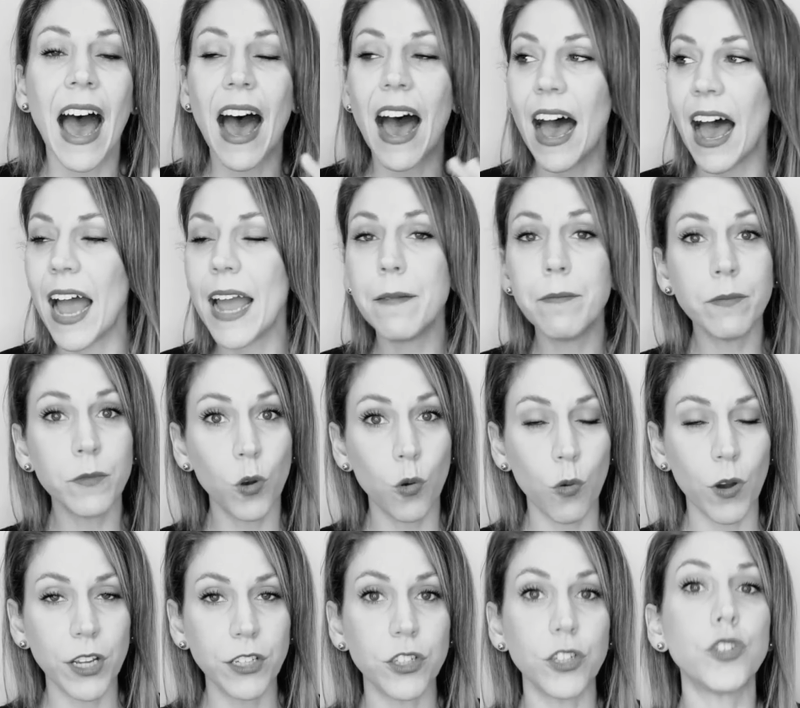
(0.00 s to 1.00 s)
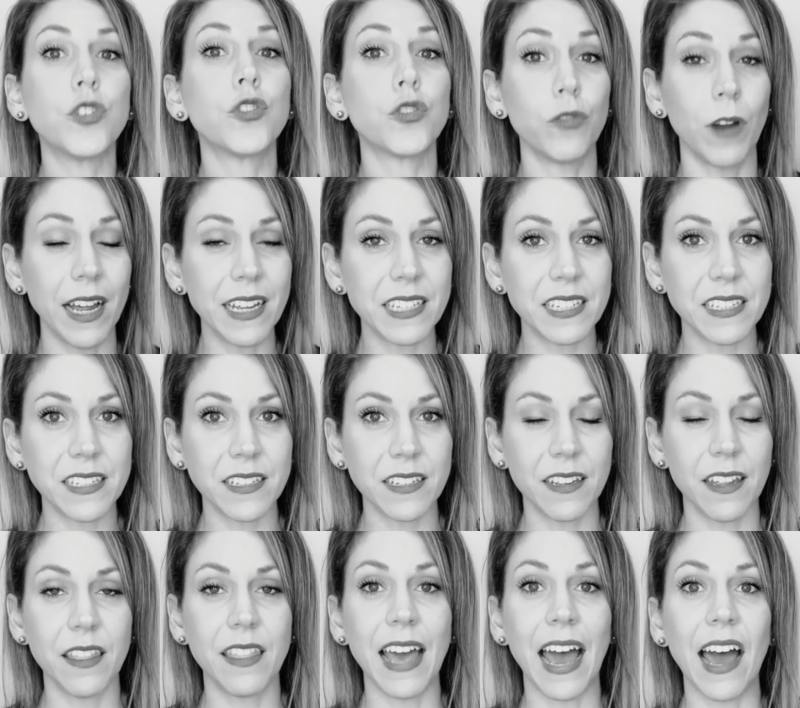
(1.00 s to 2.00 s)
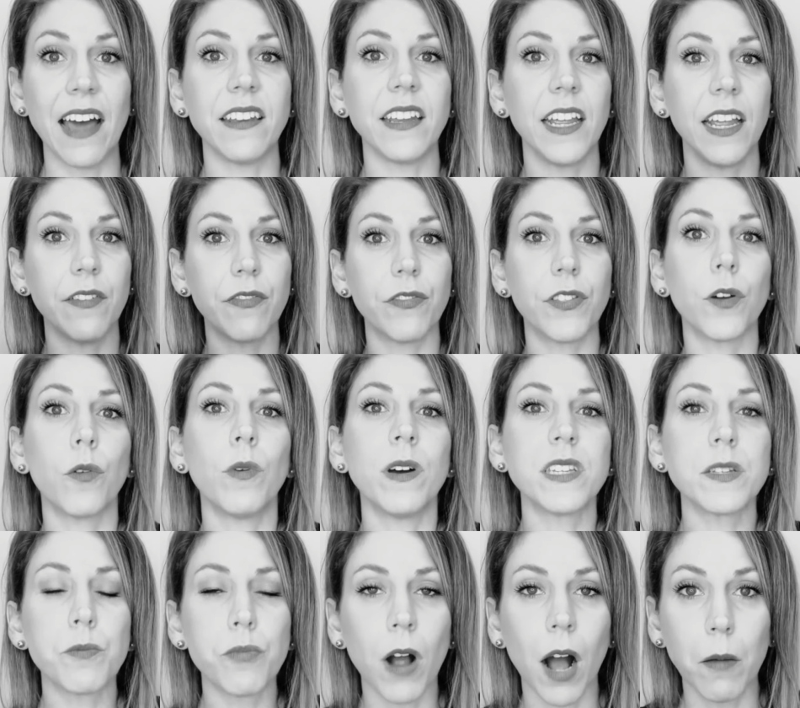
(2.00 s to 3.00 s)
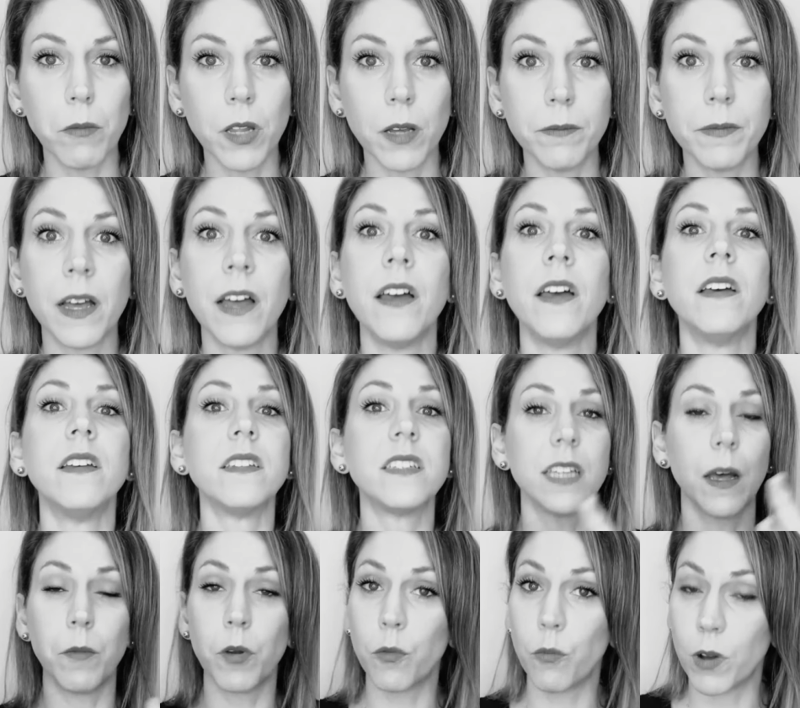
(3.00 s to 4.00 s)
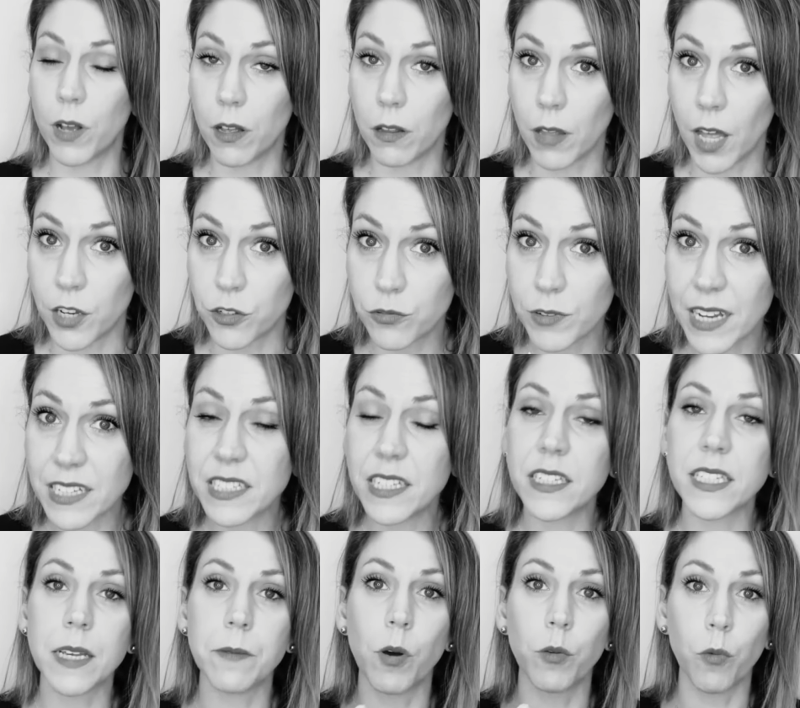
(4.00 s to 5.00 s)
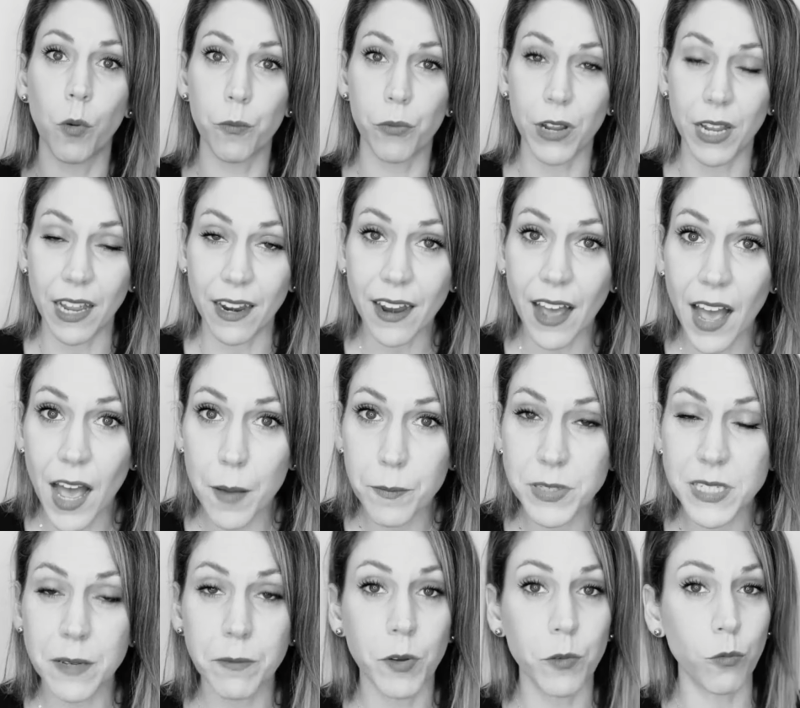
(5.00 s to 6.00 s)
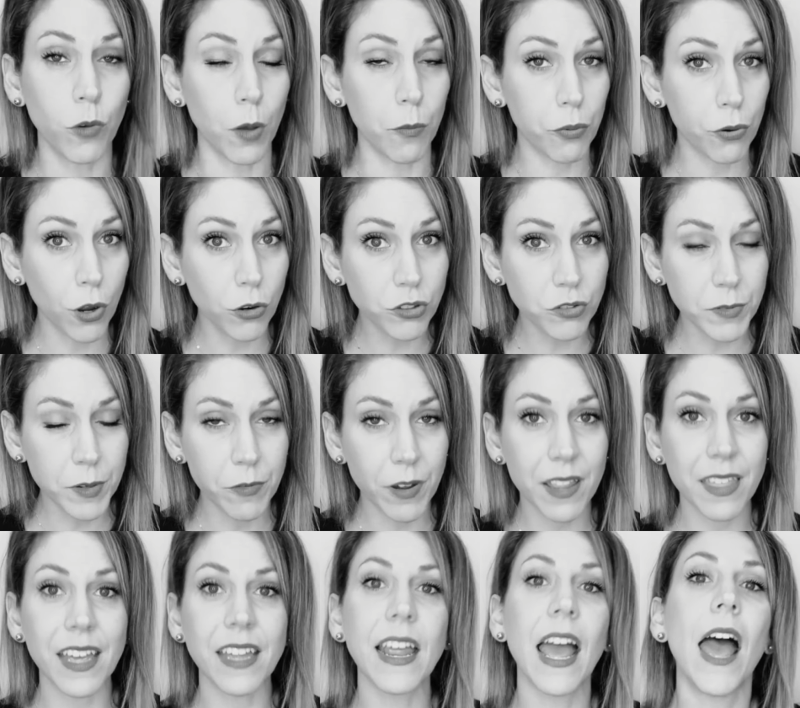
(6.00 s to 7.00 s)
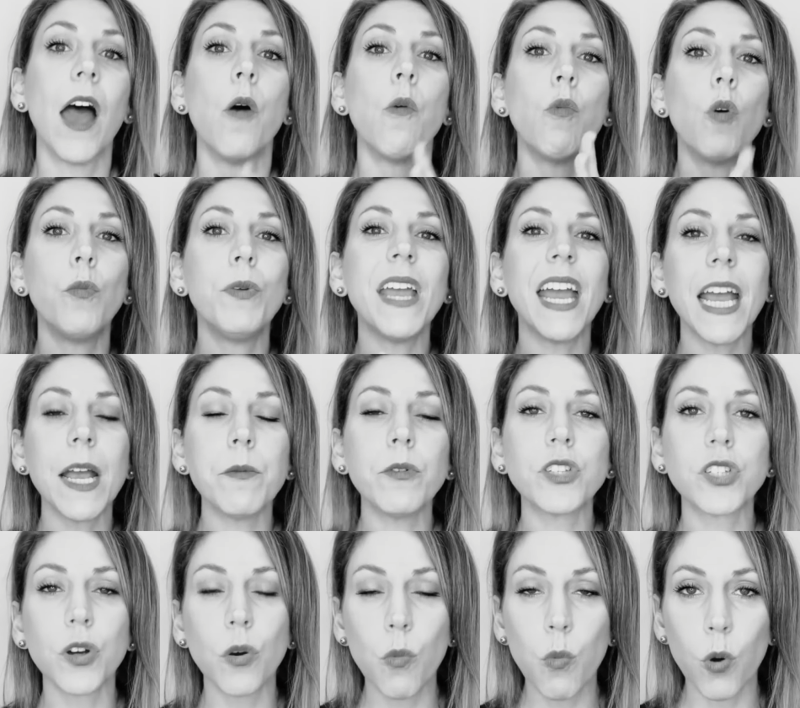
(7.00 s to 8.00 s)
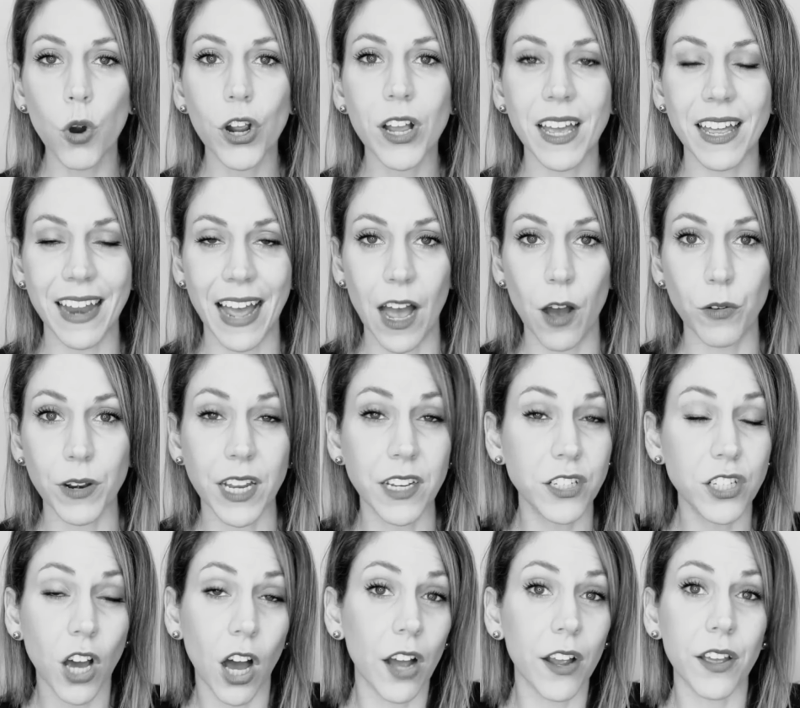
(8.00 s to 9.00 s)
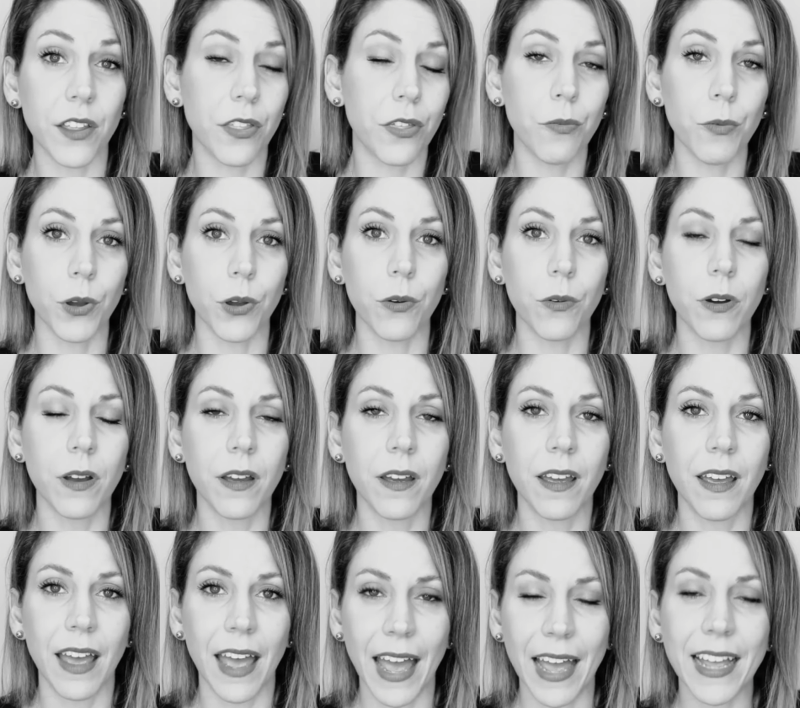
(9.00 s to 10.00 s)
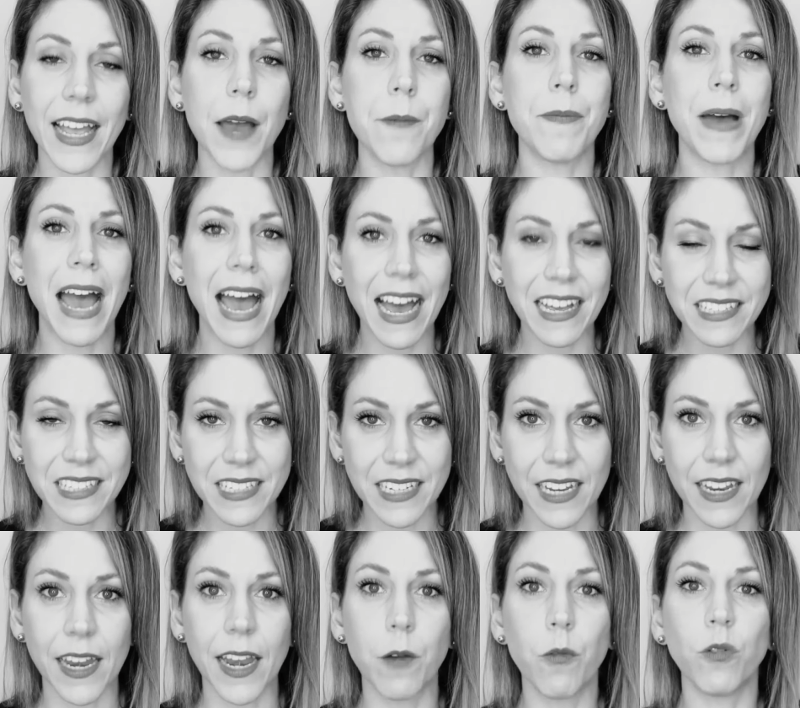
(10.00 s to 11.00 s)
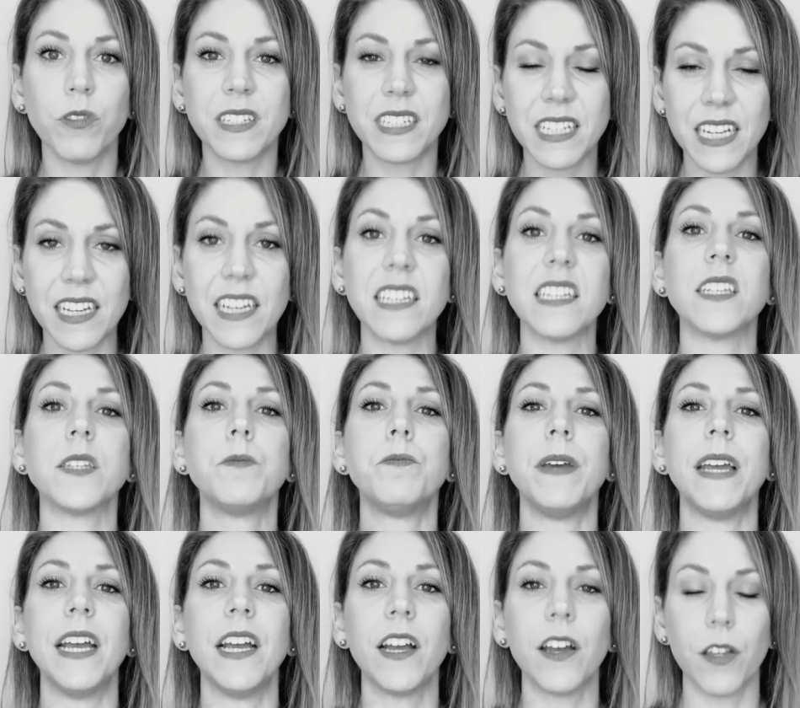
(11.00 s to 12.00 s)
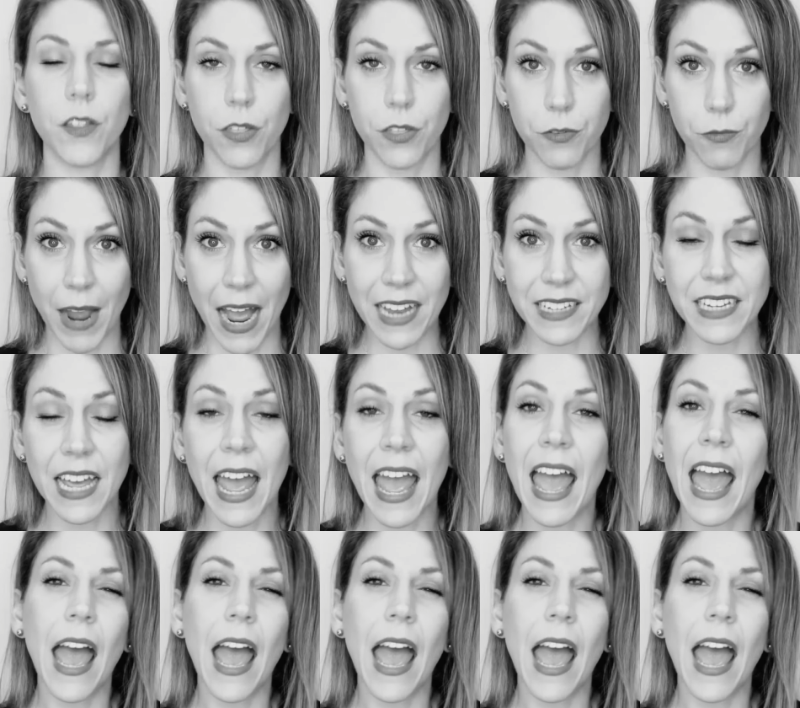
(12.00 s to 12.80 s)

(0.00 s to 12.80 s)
I'm going to trust that if there was a problem, Someone will address it, someone will bring it up, someone will approach me with it. We'll be able to work it out and talk it through and get past it and I won't see it as this big threat.